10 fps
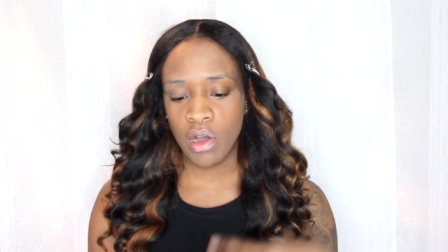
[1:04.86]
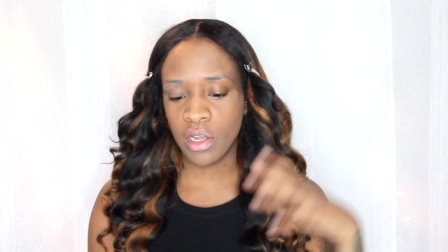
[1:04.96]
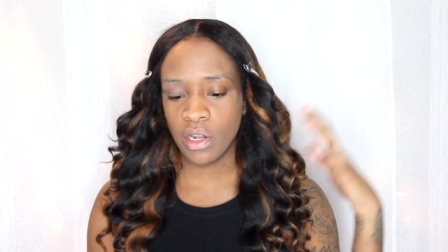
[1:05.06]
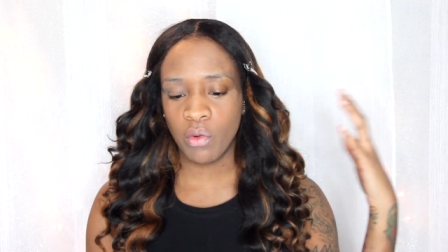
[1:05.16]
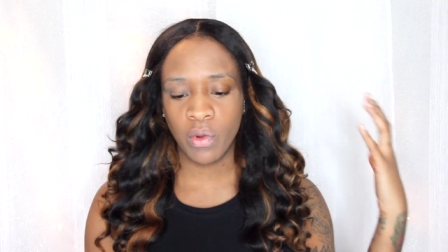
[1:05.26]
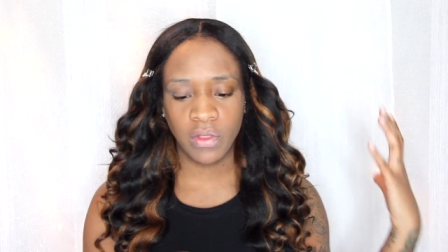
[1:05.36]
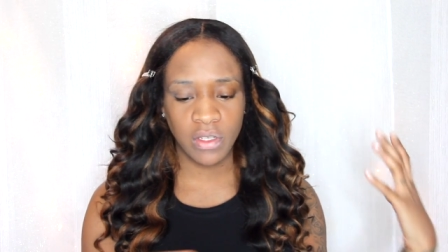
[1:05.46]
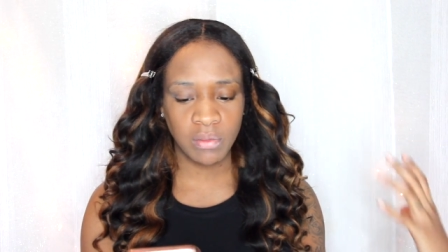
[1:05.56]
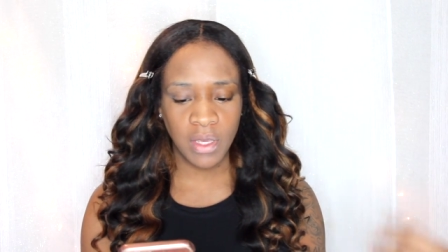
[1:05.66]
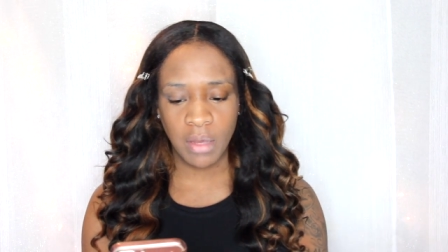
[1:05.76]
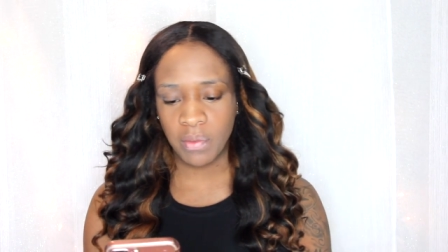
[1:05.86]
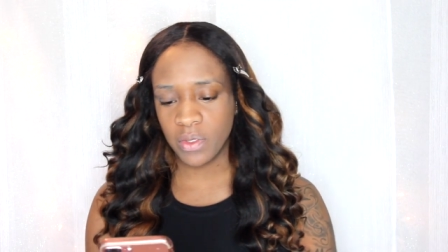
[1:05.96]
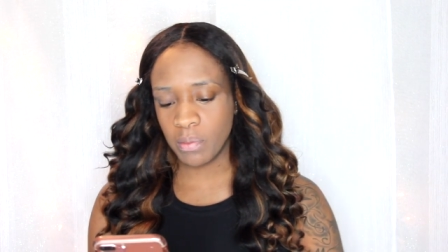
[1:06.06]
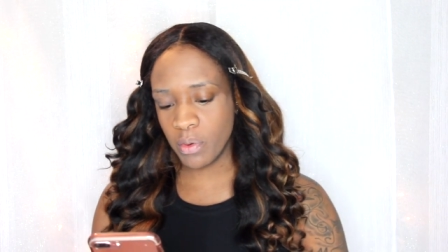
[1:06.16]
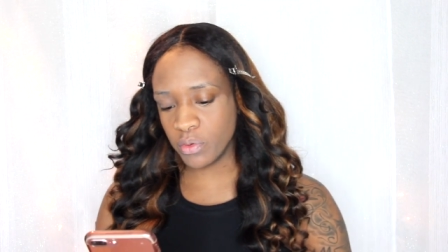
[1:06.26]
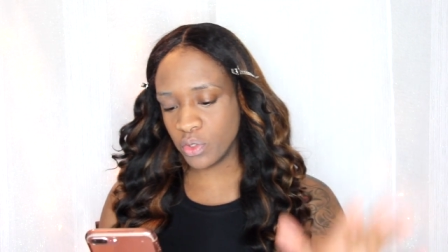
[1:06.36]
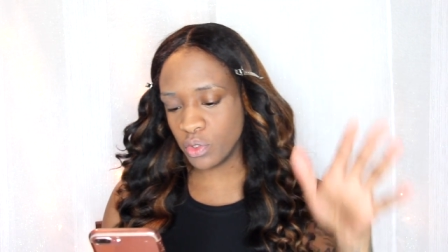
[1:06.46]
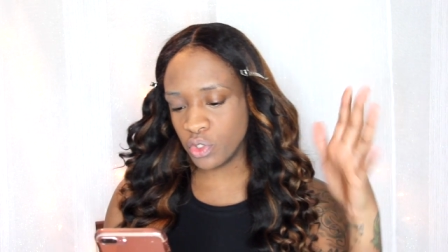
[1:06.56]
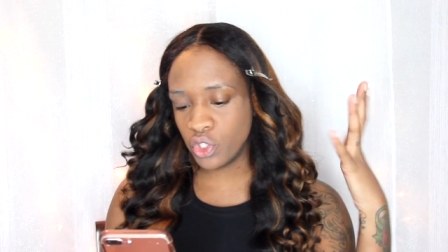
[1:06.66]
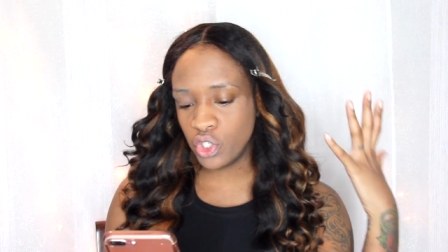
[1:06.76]
on what this makeup is supposed
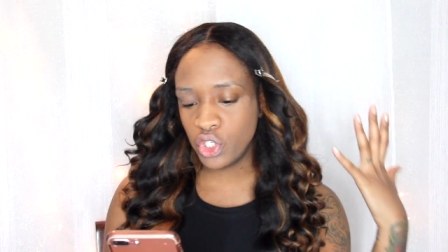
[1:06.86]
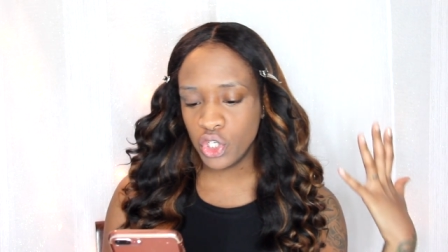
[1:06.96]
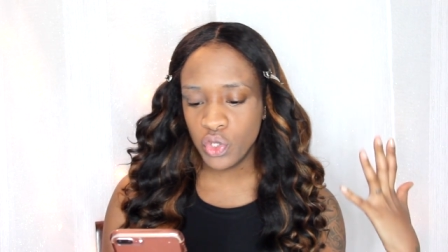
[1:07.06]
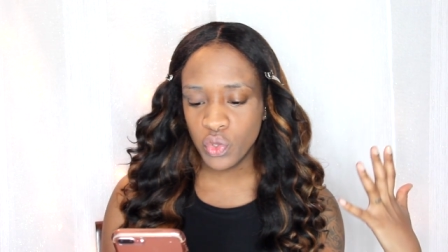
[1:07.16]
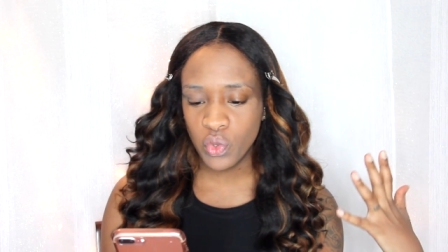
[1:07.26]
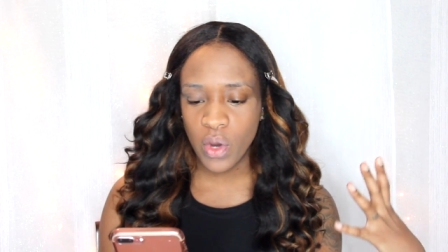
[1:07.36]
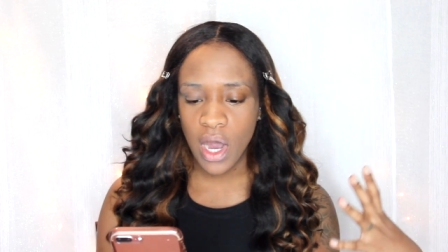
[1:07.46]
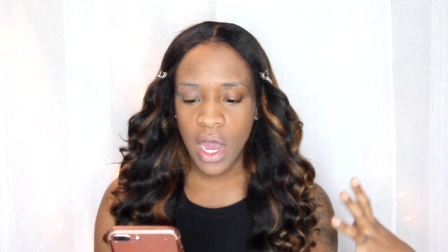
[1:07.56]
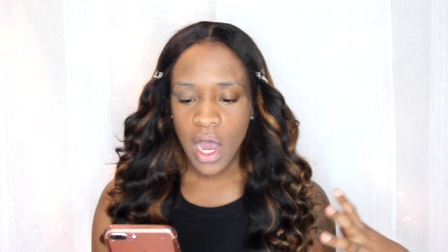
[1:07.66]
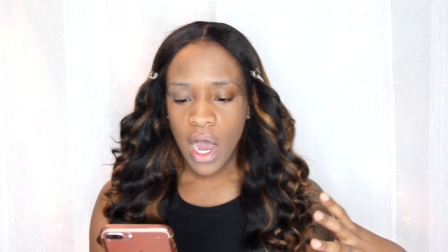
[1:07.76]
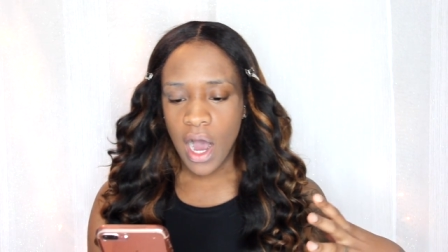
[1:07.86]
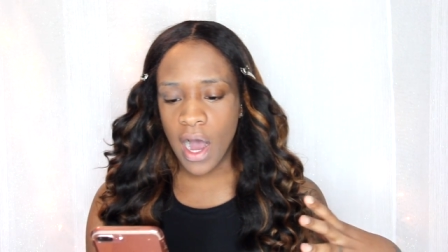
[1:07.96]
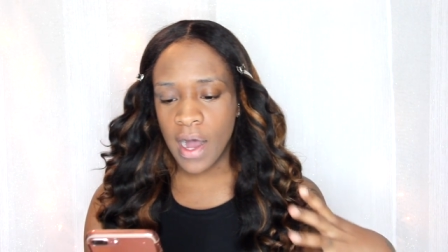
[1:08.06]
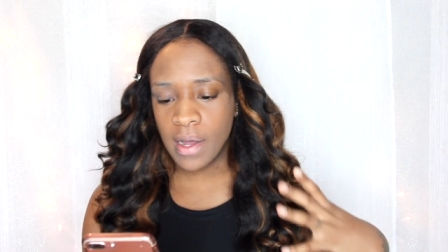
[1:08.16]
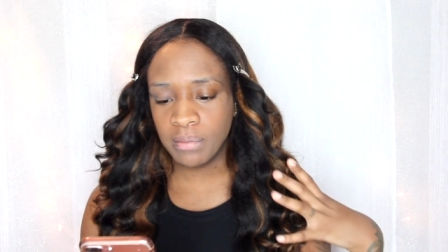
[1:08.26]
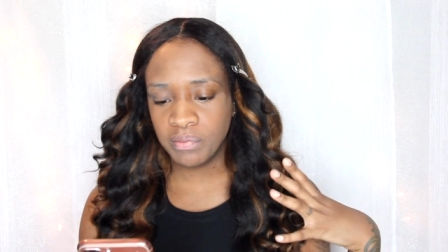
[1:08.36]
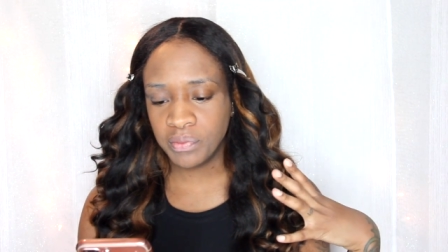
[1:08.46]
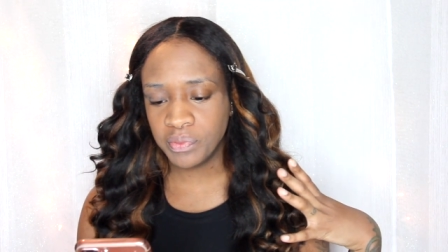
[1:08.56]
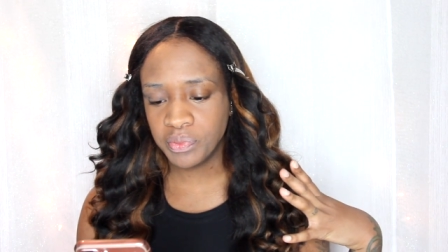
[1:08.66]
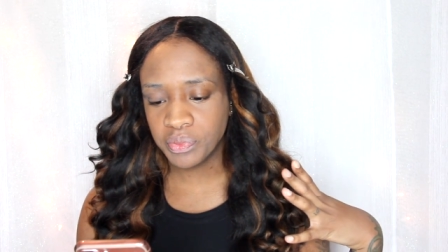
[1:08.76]
to do
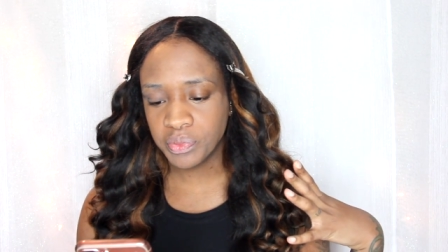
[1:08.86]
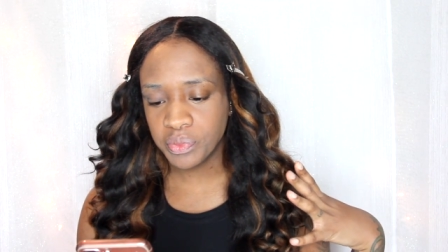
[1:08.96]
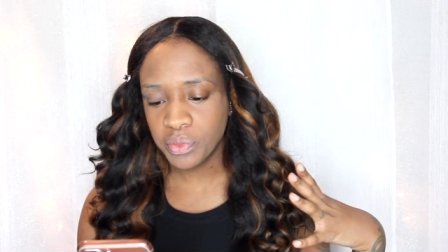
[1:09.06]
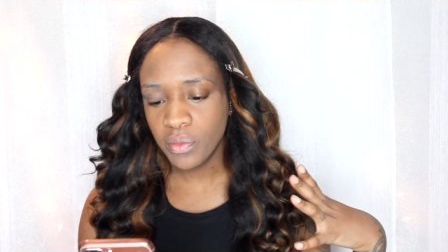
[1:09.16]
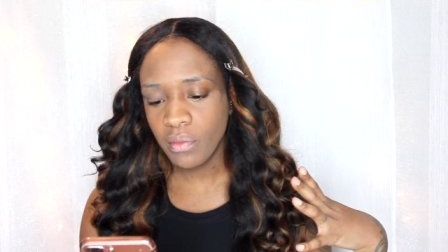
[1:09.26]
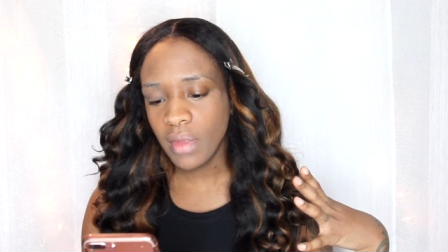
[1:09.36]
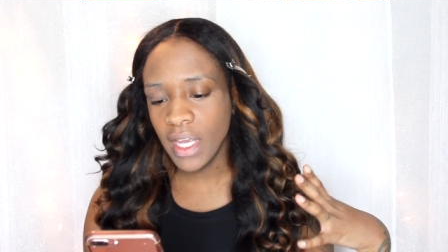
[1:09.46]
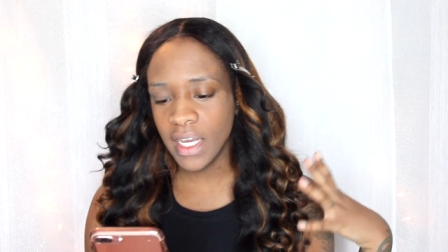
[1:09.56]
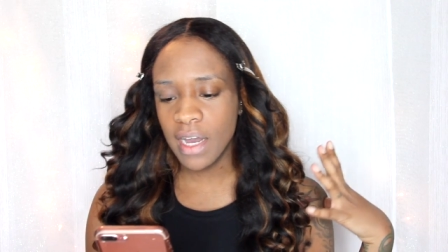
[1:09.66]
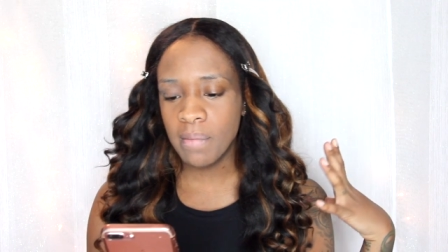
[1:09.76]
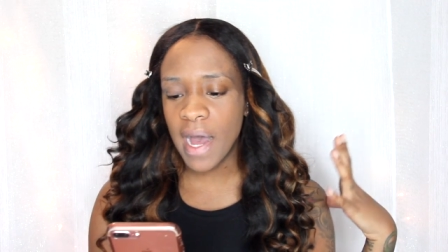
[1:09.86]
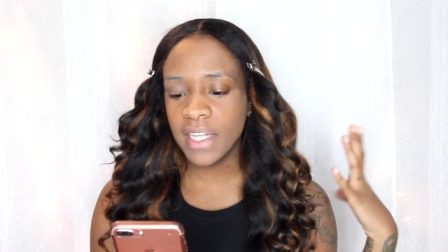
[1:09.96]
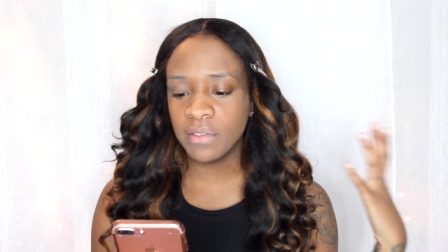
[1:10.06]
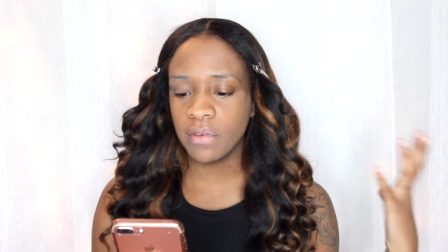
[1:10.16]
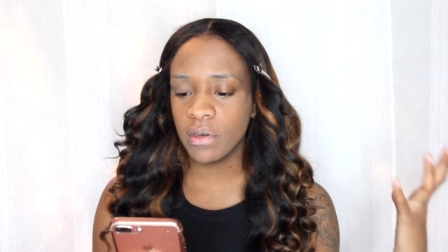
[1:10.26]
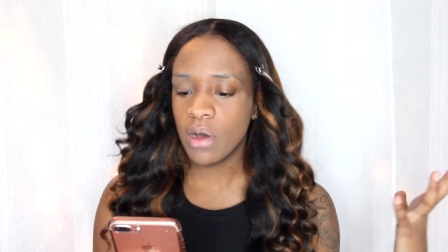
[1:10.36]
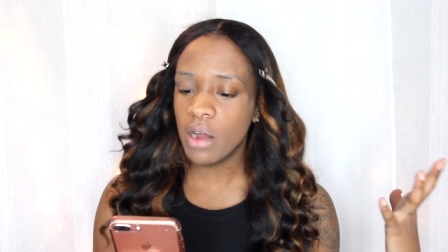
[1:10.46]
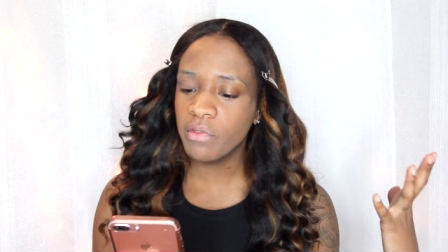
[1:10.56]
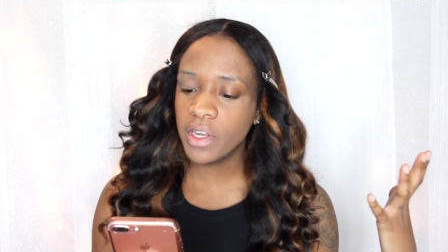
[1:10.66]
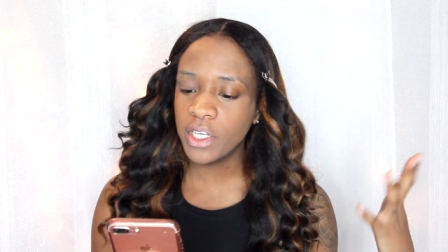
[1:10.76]
um, it combines full
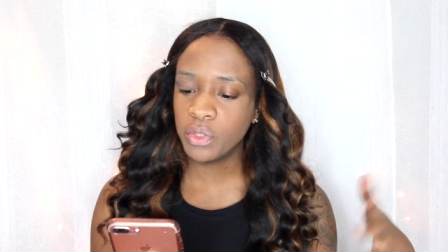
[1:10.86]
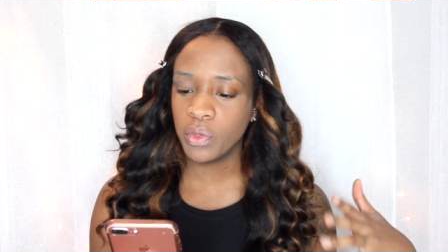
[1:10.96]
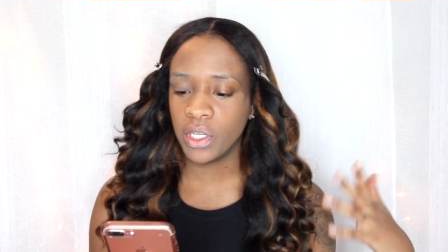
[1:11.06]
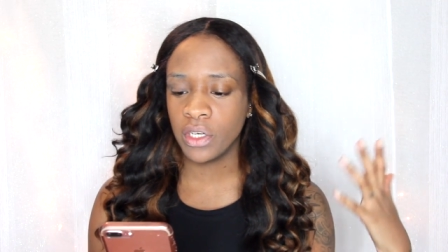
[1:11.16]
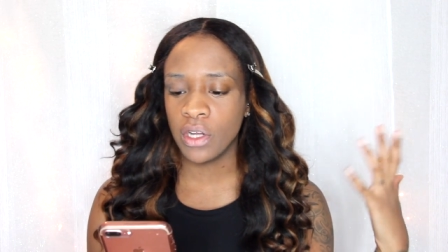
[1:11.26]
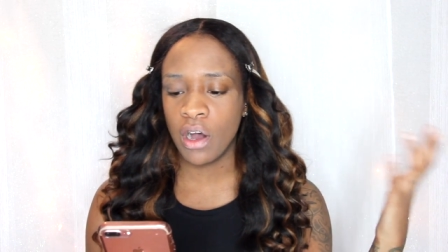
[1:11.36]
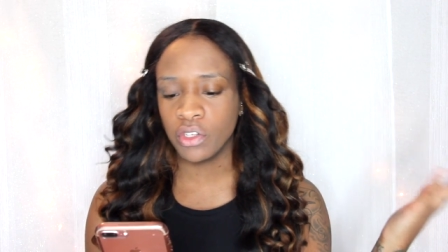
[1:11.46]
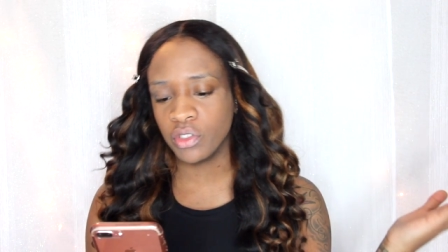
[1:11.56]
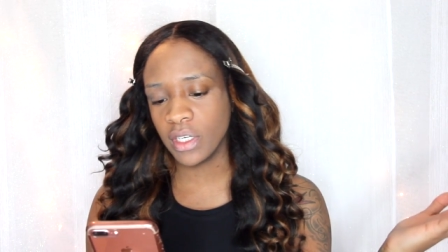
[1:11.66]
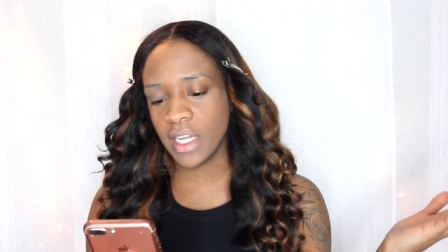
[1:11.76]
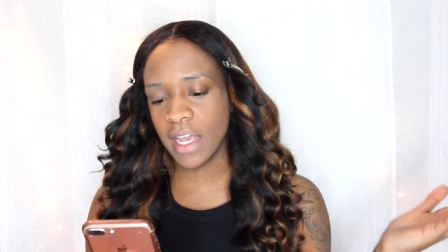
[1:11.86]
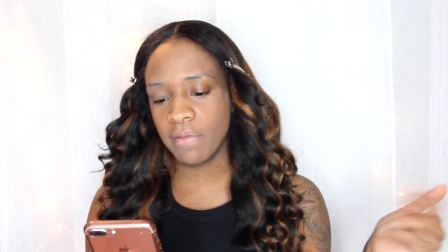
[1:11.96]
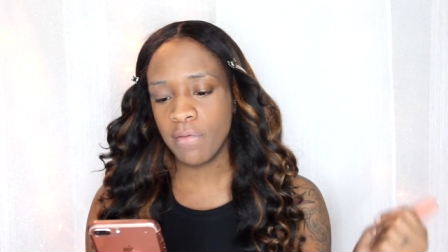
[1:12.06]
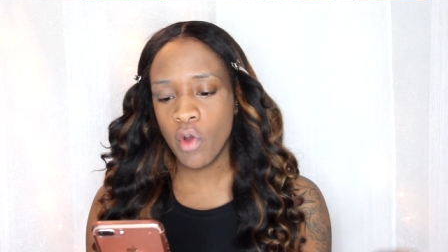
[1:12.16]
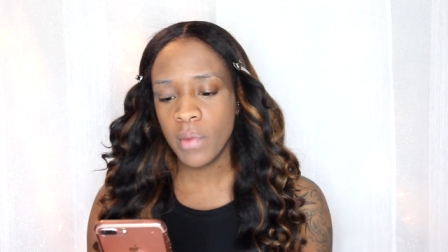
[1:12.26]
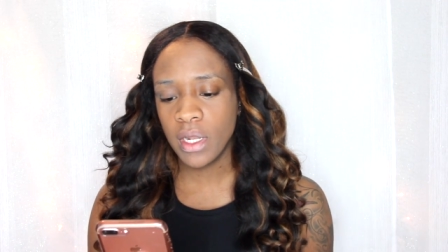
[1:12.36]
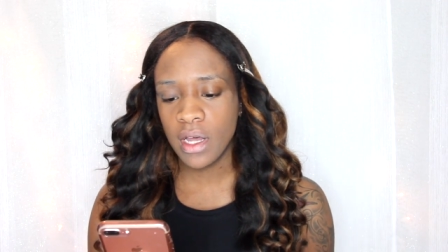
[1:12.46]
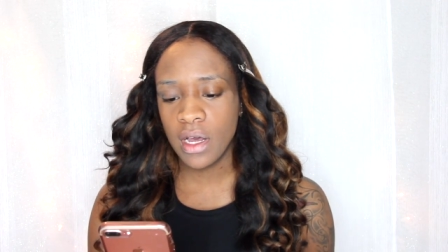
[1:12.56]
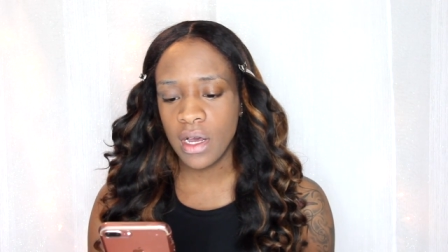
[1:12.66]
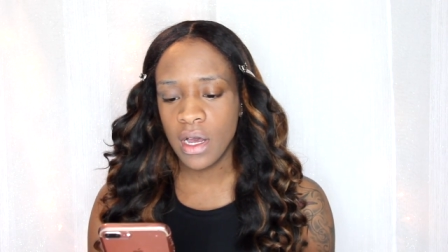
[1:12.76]
coverage with an ultra light
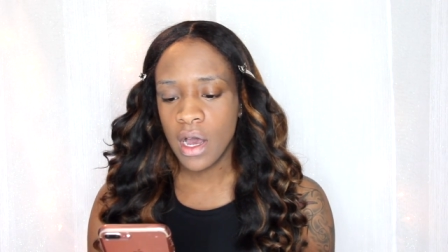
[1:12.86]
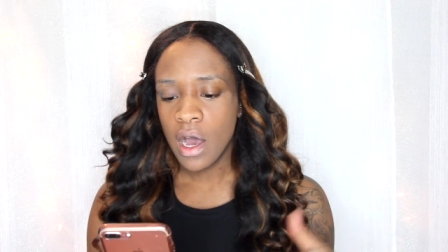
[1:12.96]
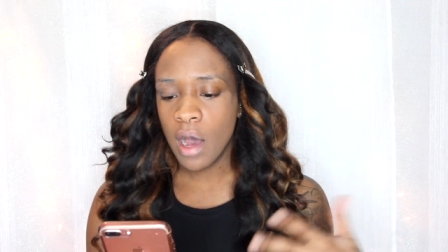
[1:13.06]
formula.